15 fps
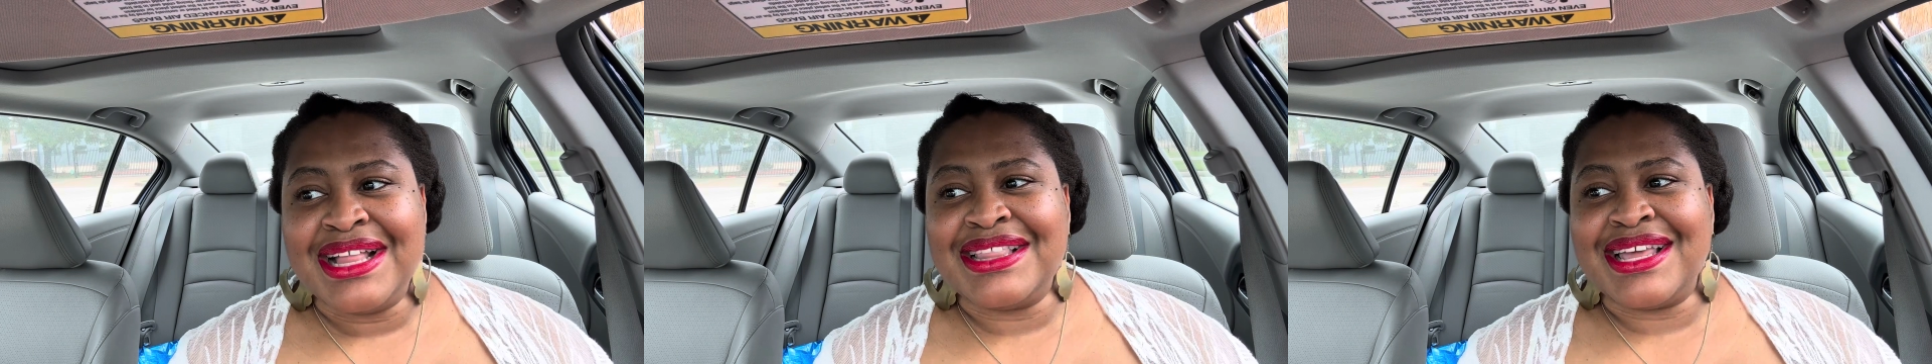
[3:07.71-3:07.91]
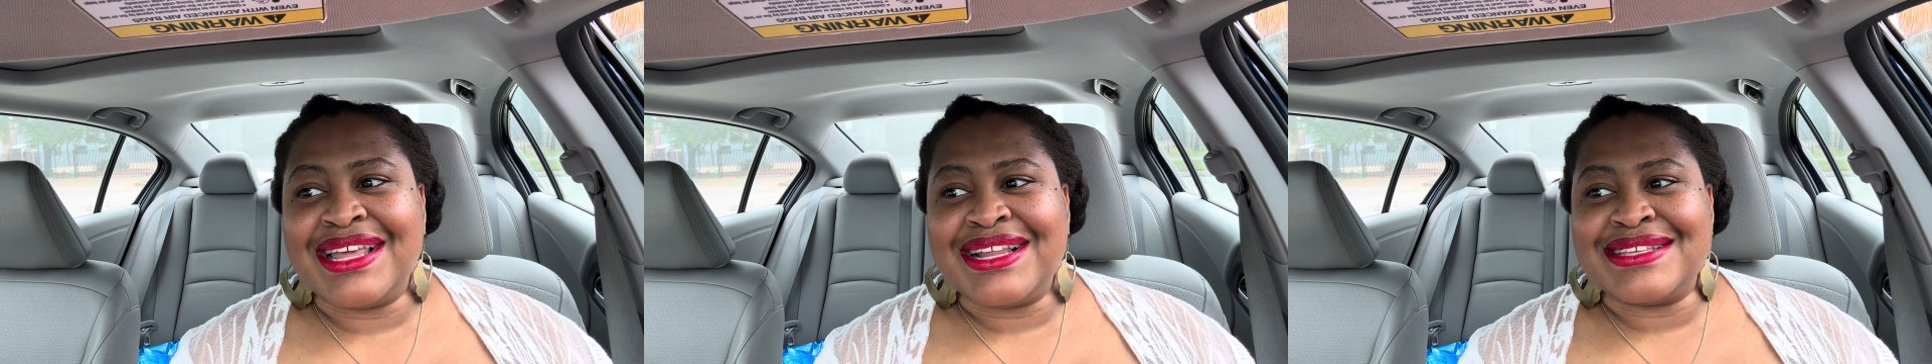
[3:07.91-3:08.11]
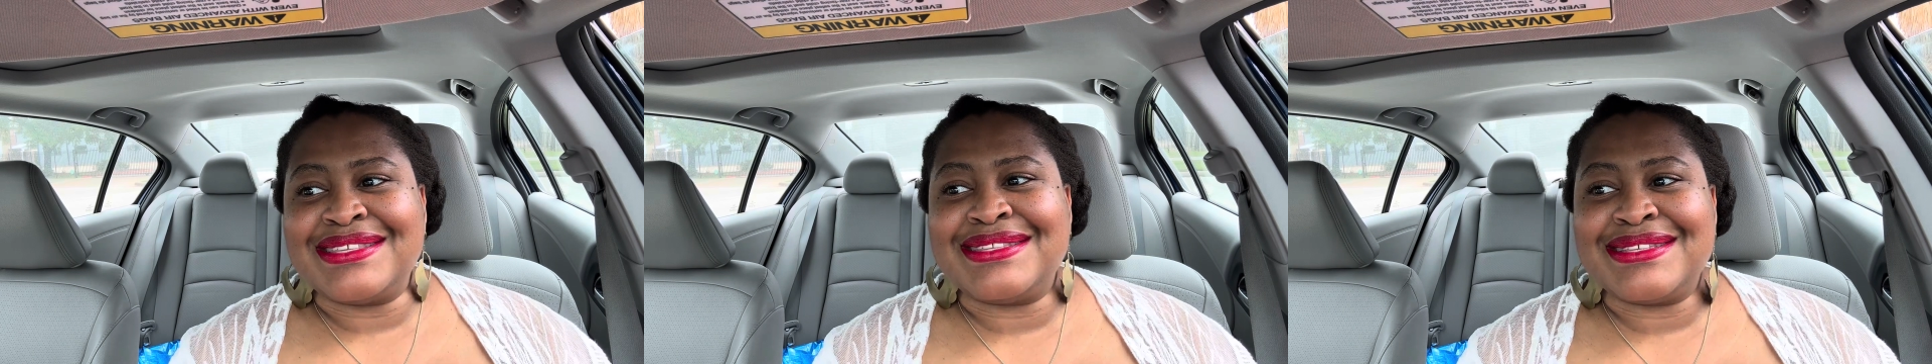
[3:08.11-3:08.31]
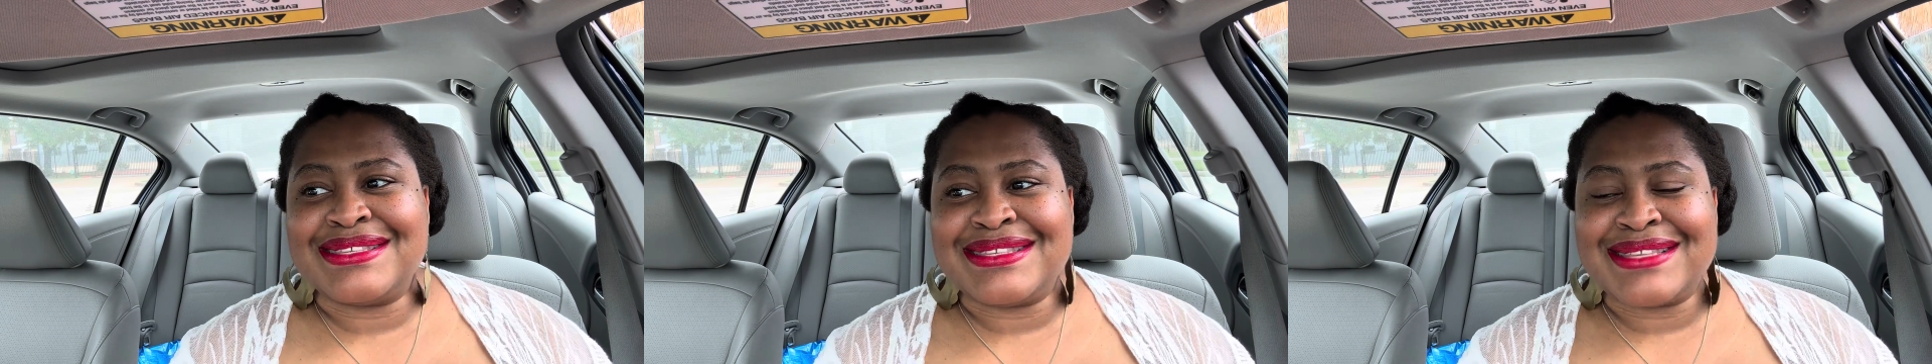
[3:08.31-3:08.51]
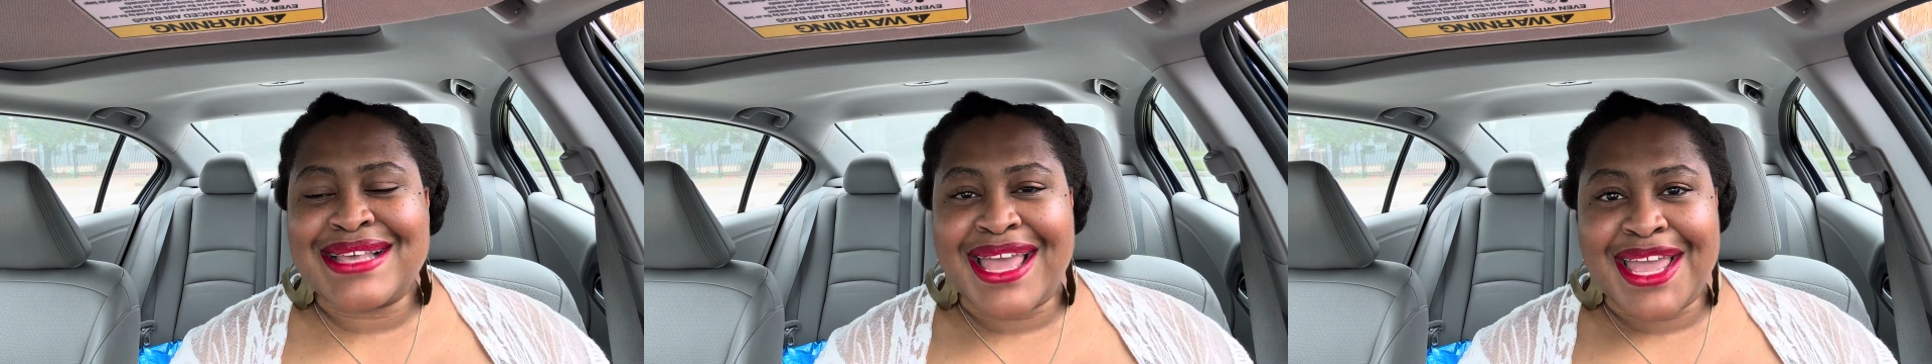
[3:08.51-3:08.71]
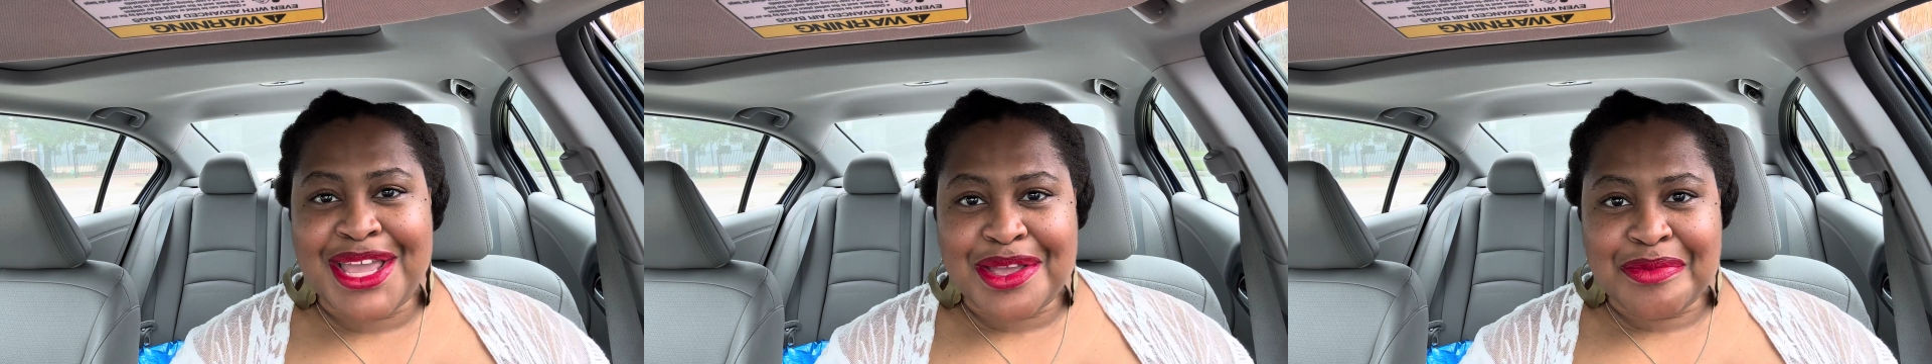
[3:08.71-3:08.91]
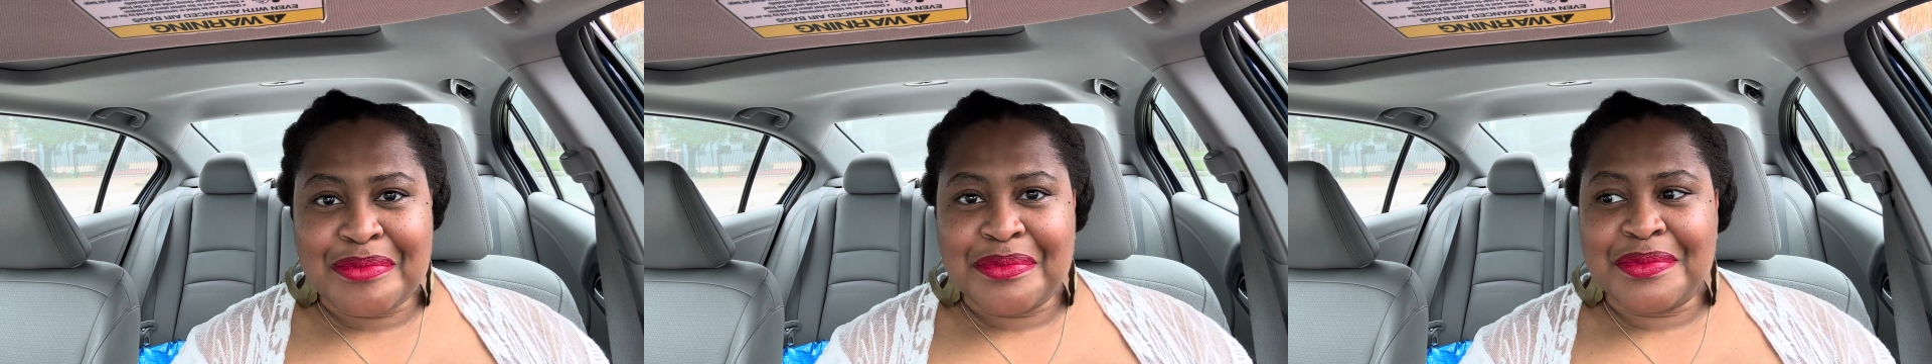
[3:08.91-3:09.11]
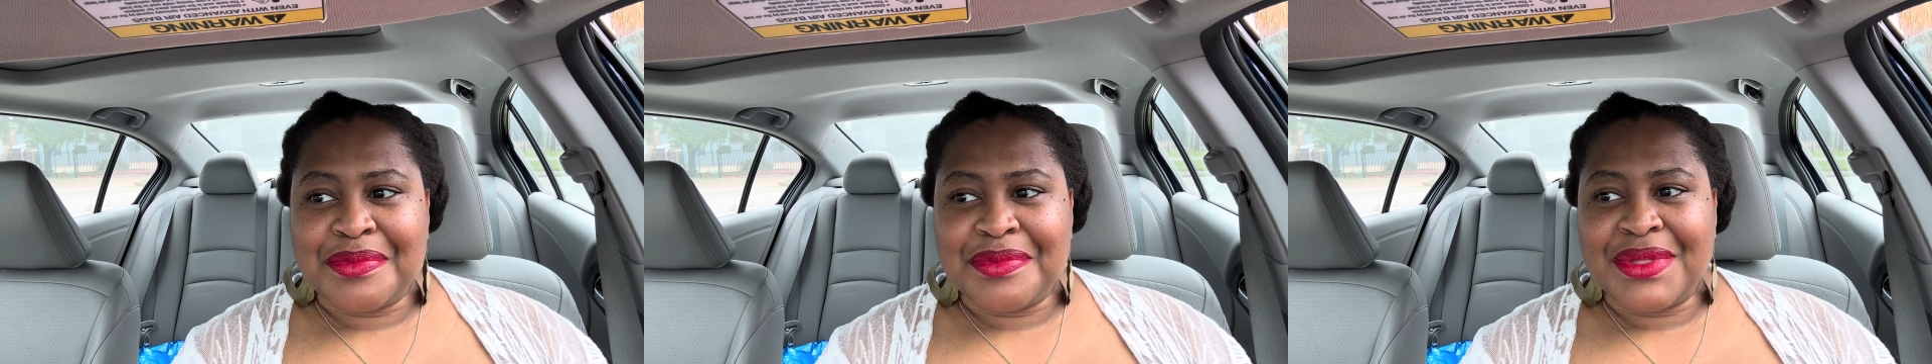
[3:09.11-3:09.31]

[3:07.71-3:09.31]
that is the same.